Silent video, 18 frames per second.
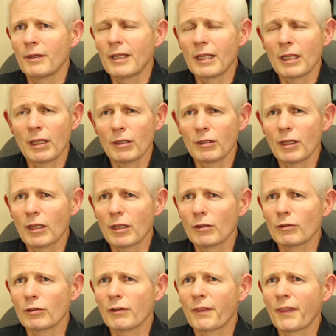
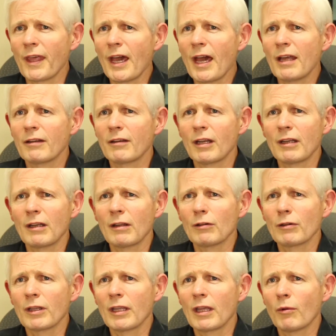taking a look at
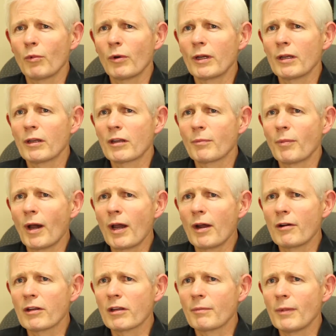that, looking at what
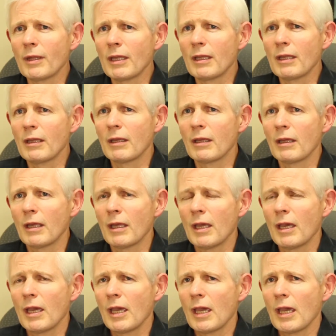inspires me.
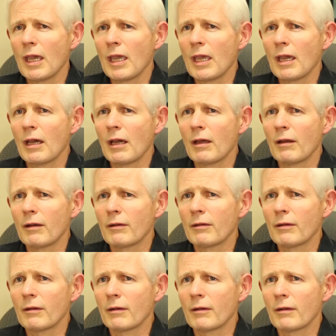
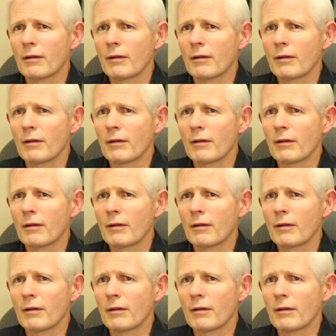And